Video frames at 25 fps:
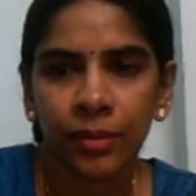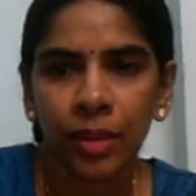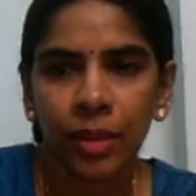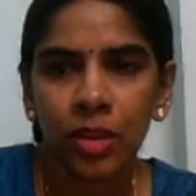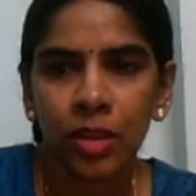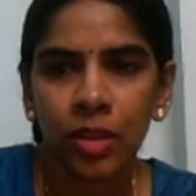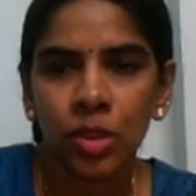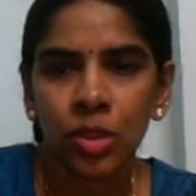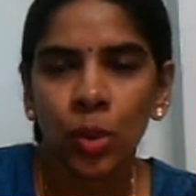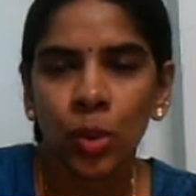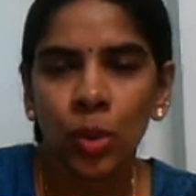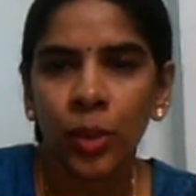
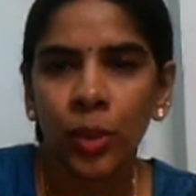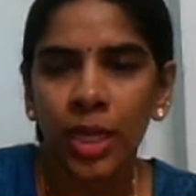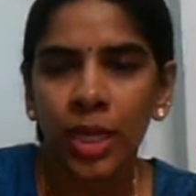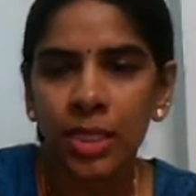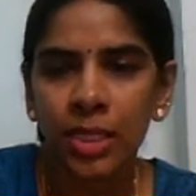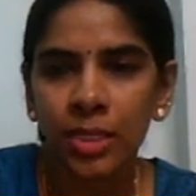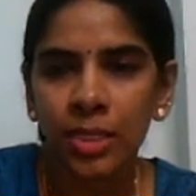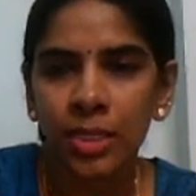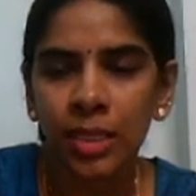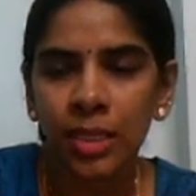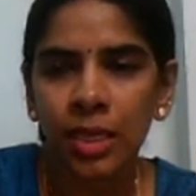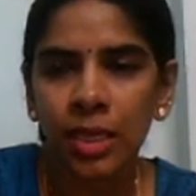So we
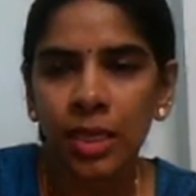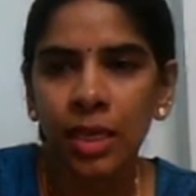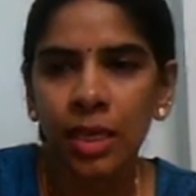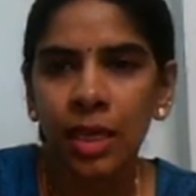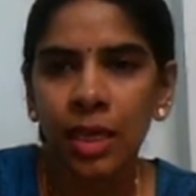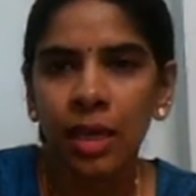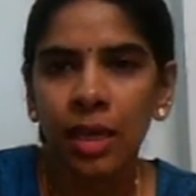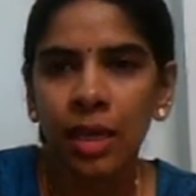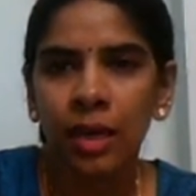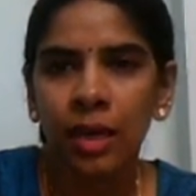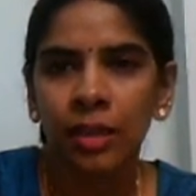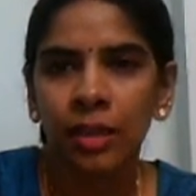can see
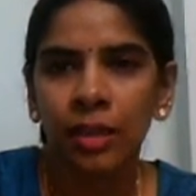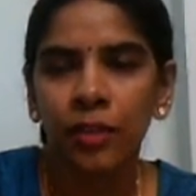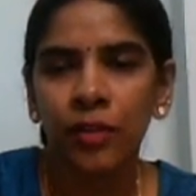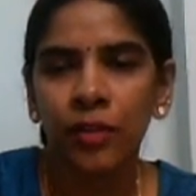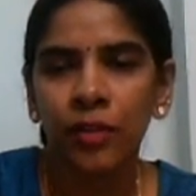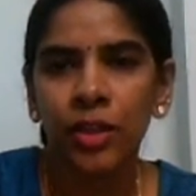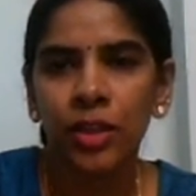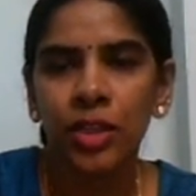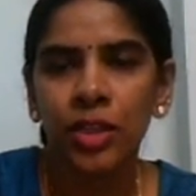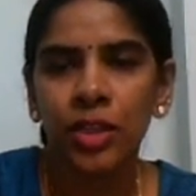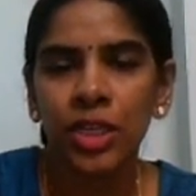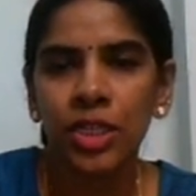the
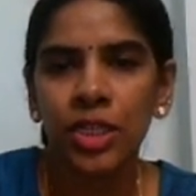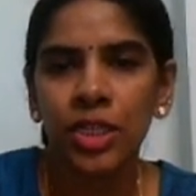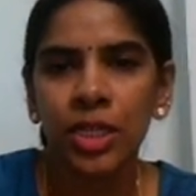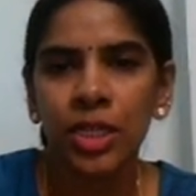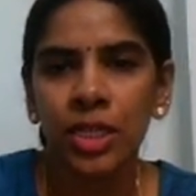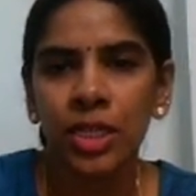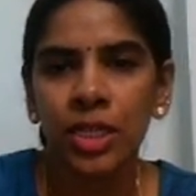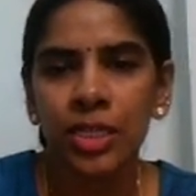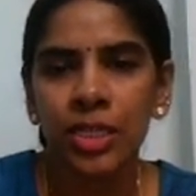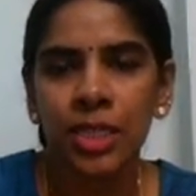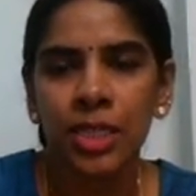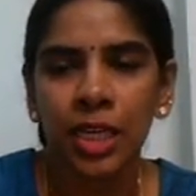
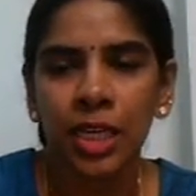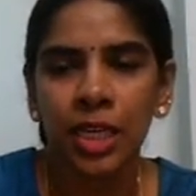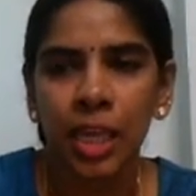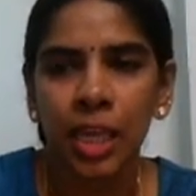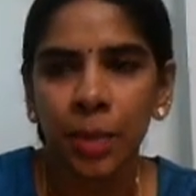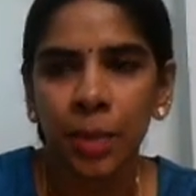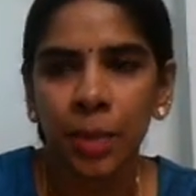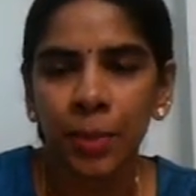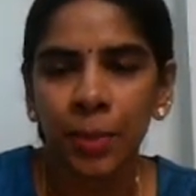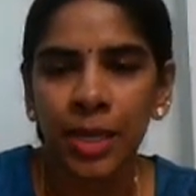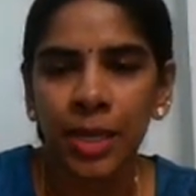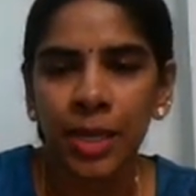filtration is
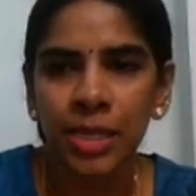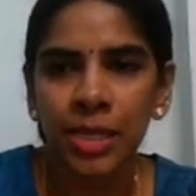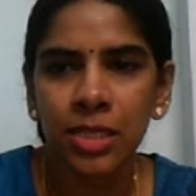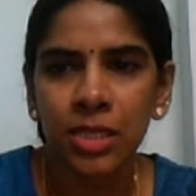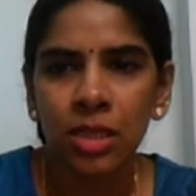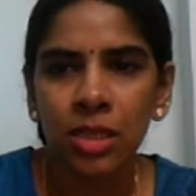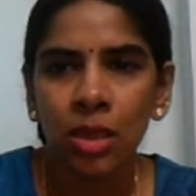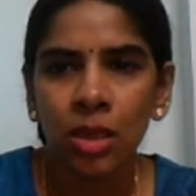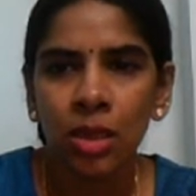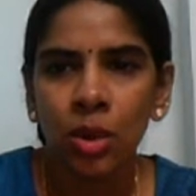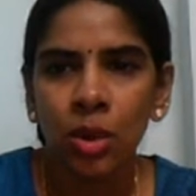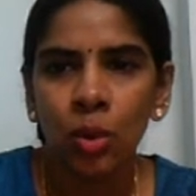taking place
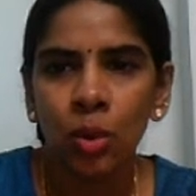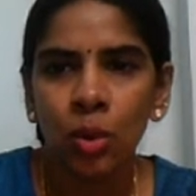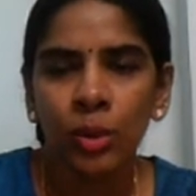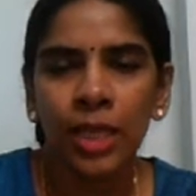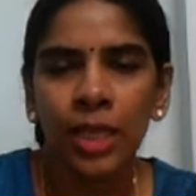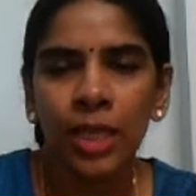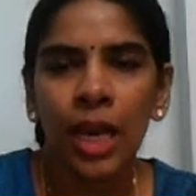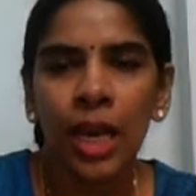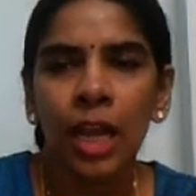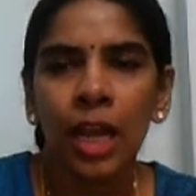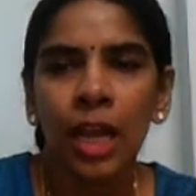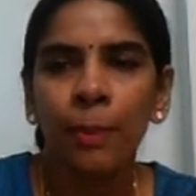with
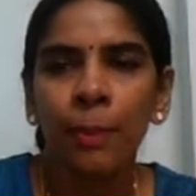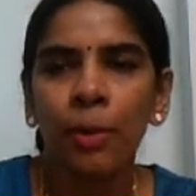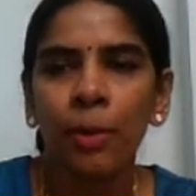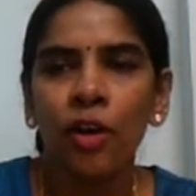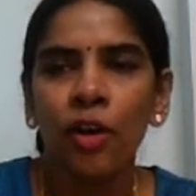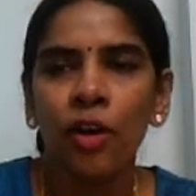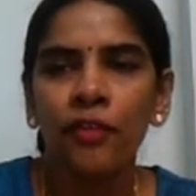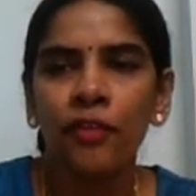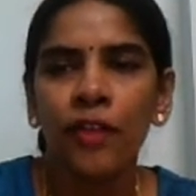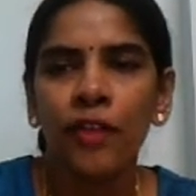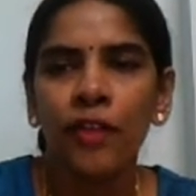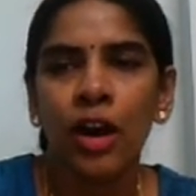the help
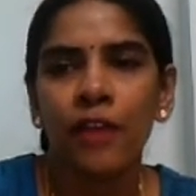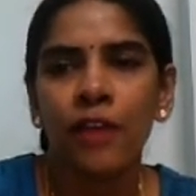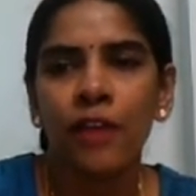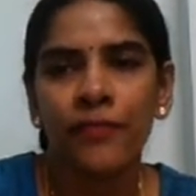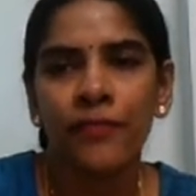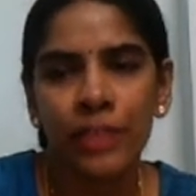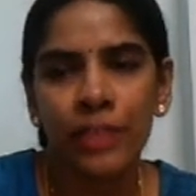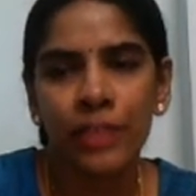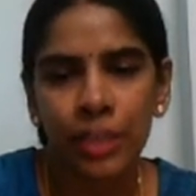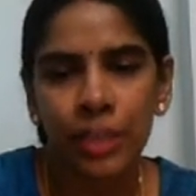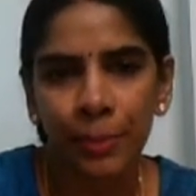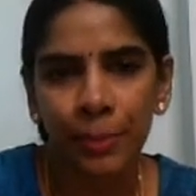of a
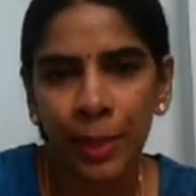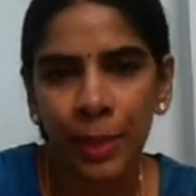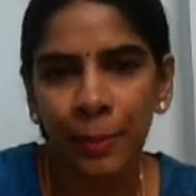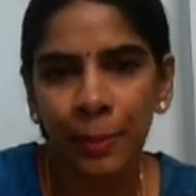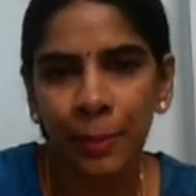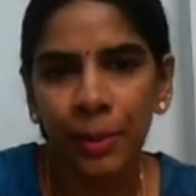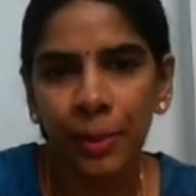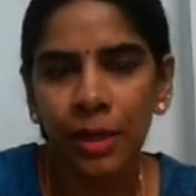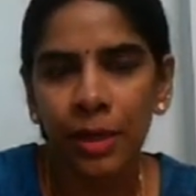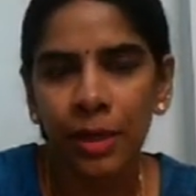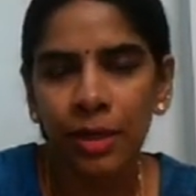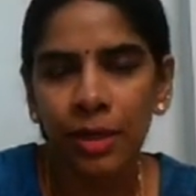filter
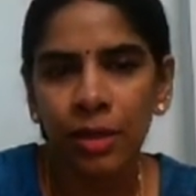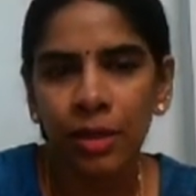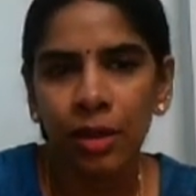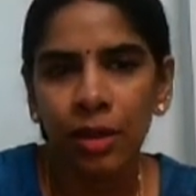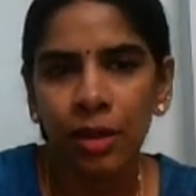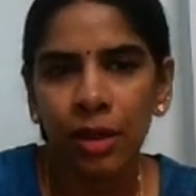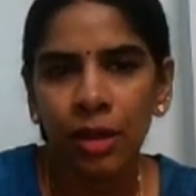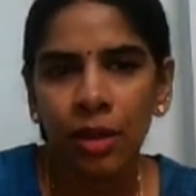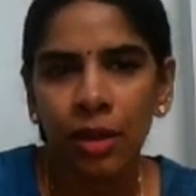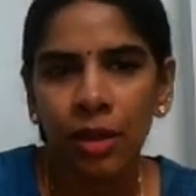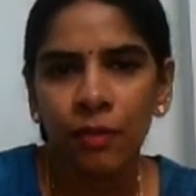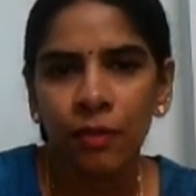paper
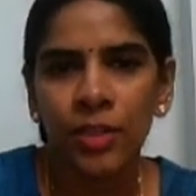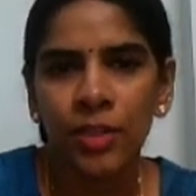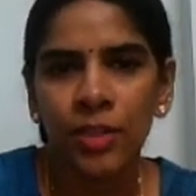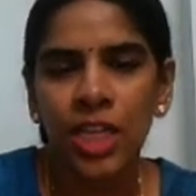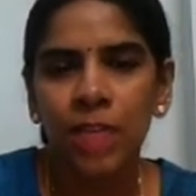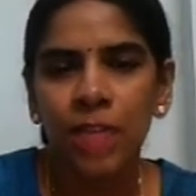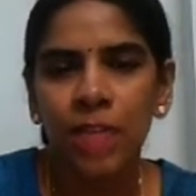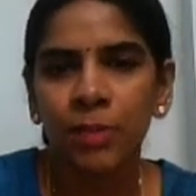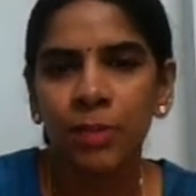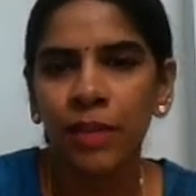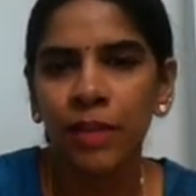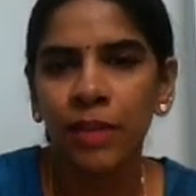which
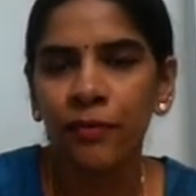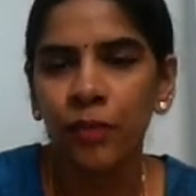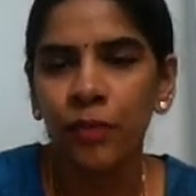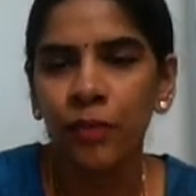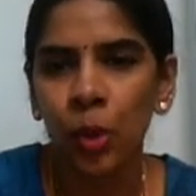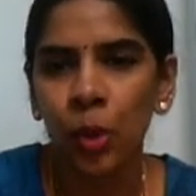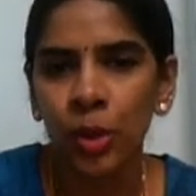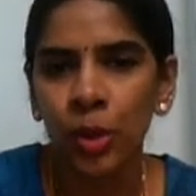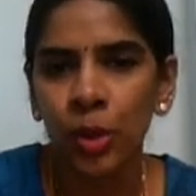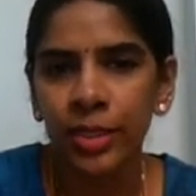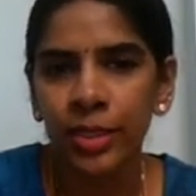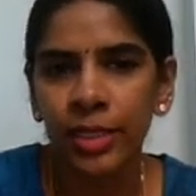has been
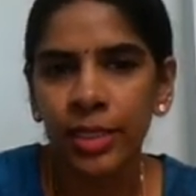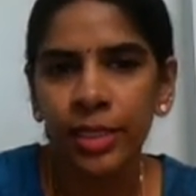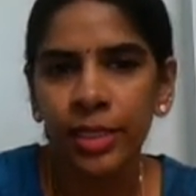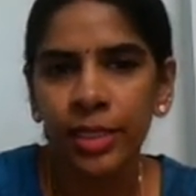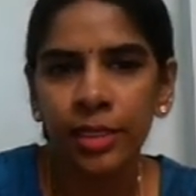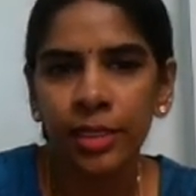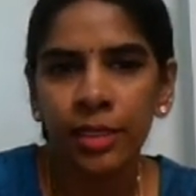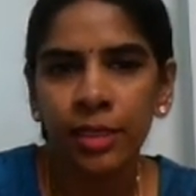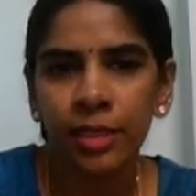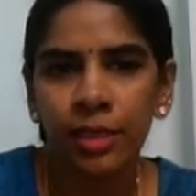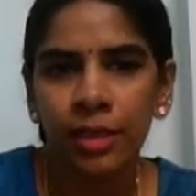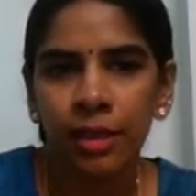folded
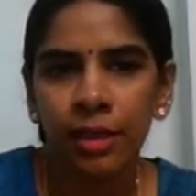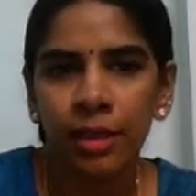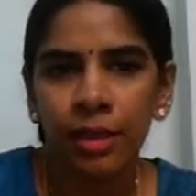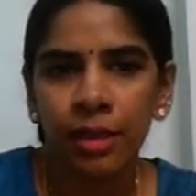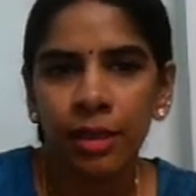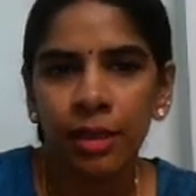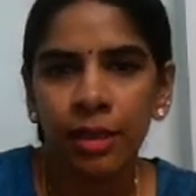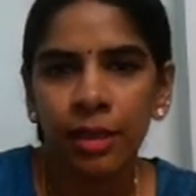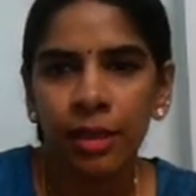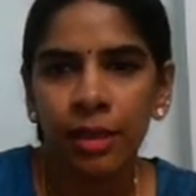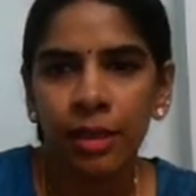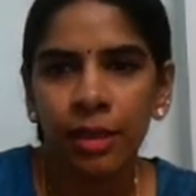
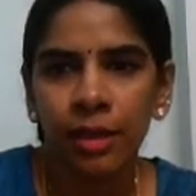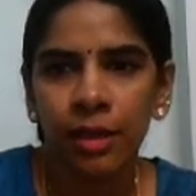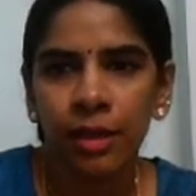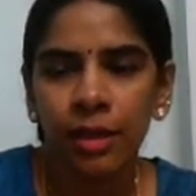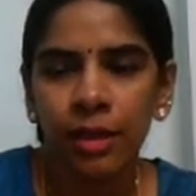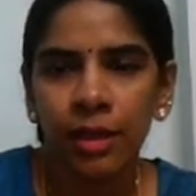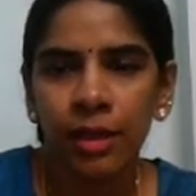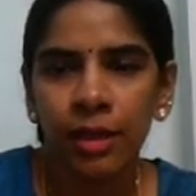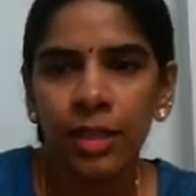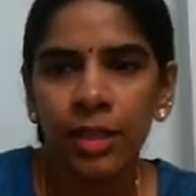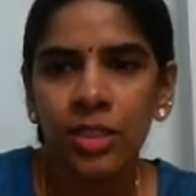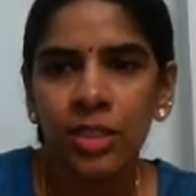
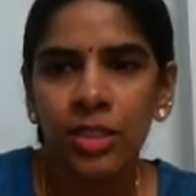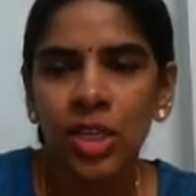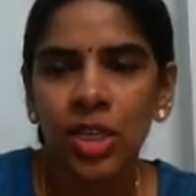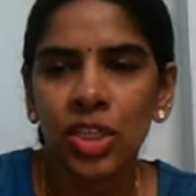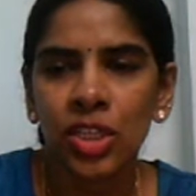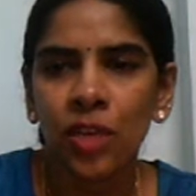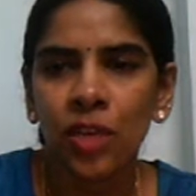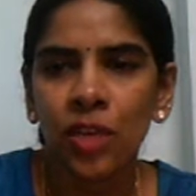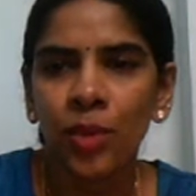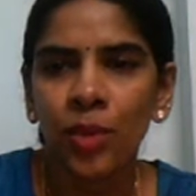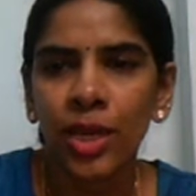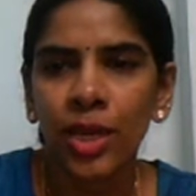in such
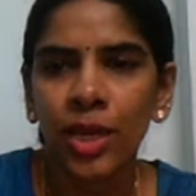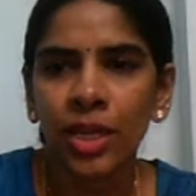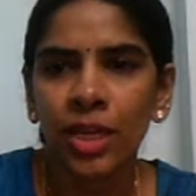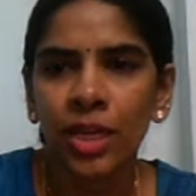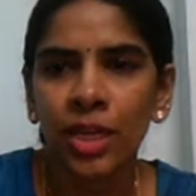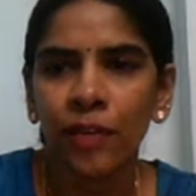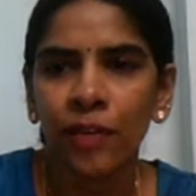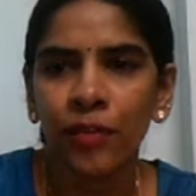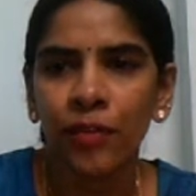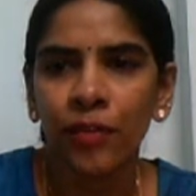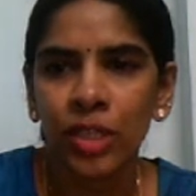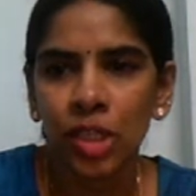a way
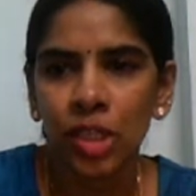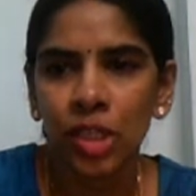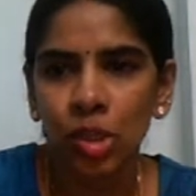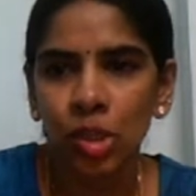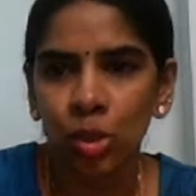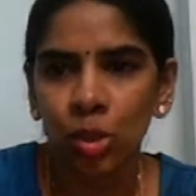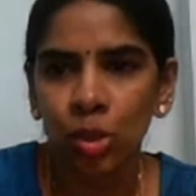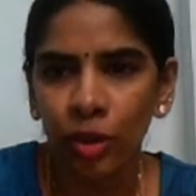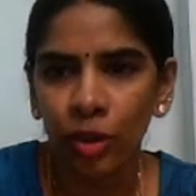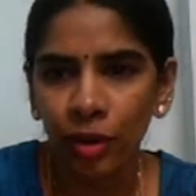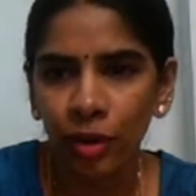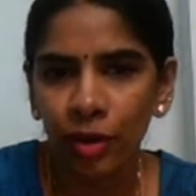it fits
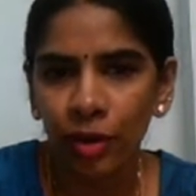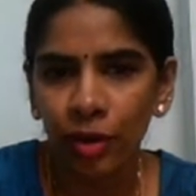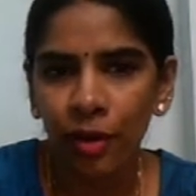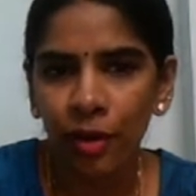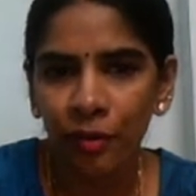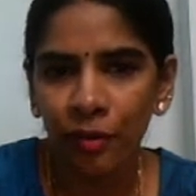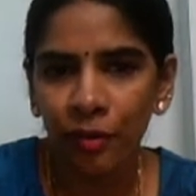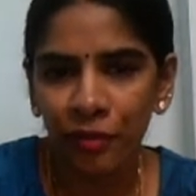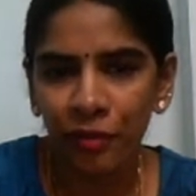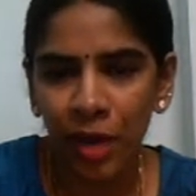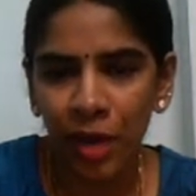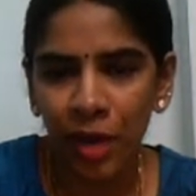to the
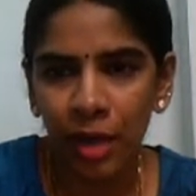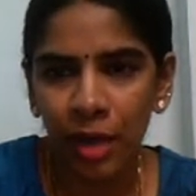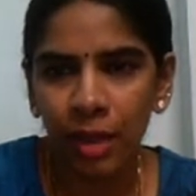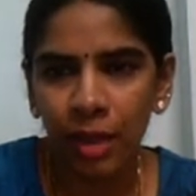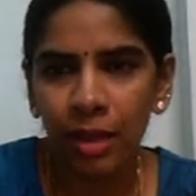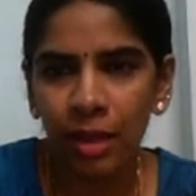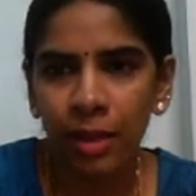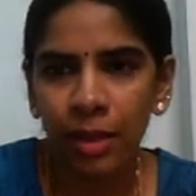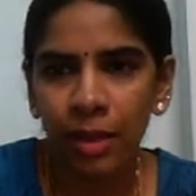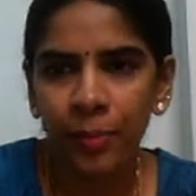funnel.